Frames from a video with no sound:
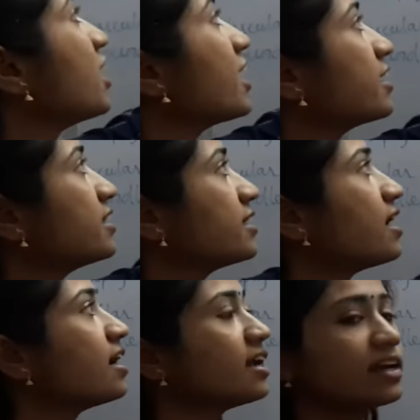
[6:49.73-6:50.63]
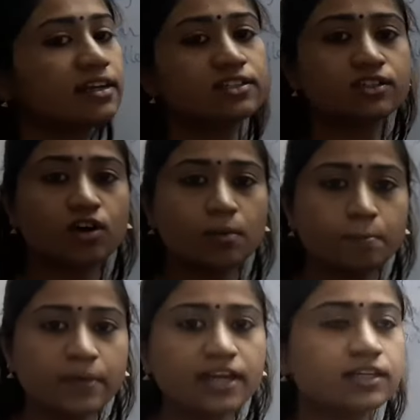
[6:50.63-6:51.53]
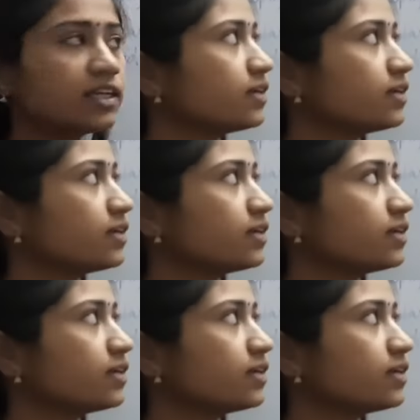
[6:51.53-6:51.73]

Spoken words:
and they are arranged compactly